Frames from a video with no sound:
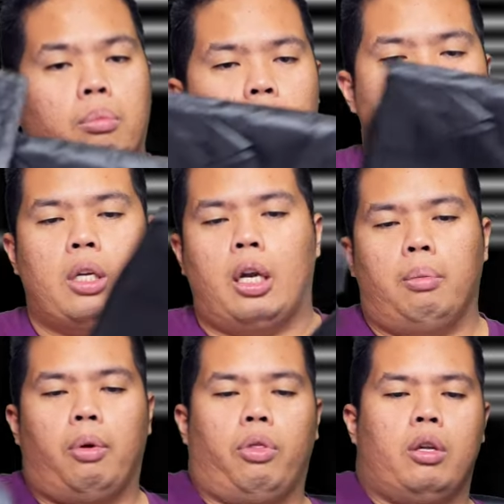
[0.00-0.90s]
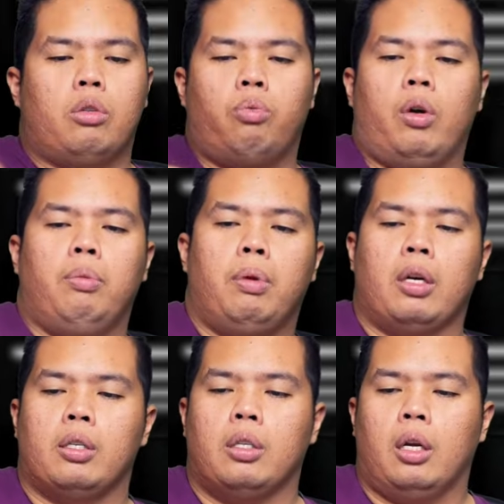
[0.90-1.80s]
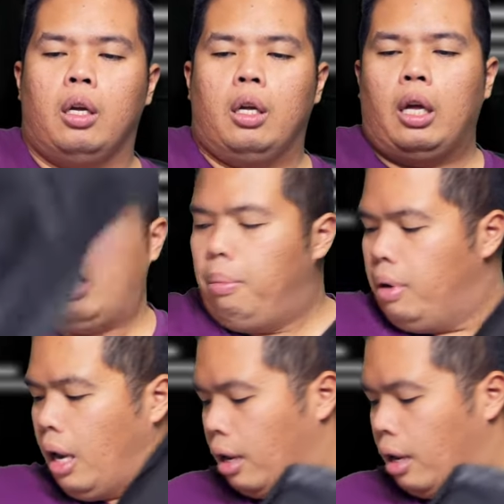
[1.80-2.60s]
pretty excited about this one because I'm